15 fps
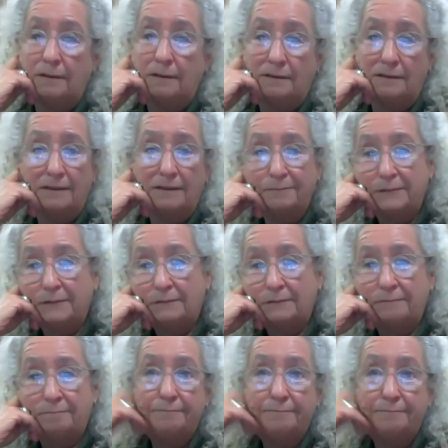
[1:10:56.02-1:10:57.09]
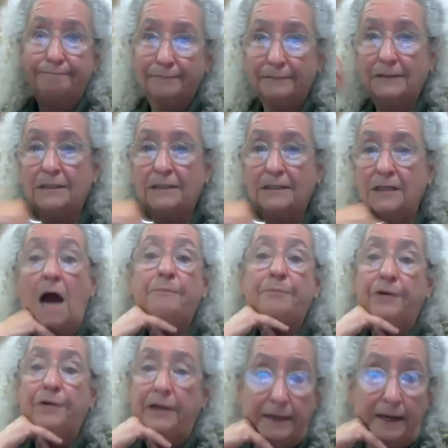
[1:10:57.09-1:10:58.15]
you know,
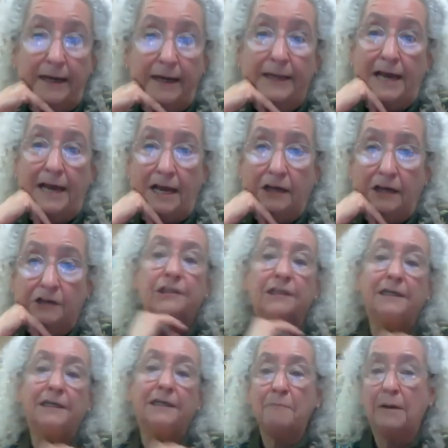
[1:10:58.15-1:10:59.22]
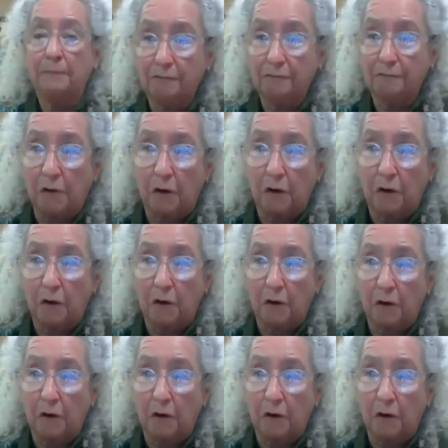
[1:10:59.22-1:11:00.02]
opera at night, actually. I remember falling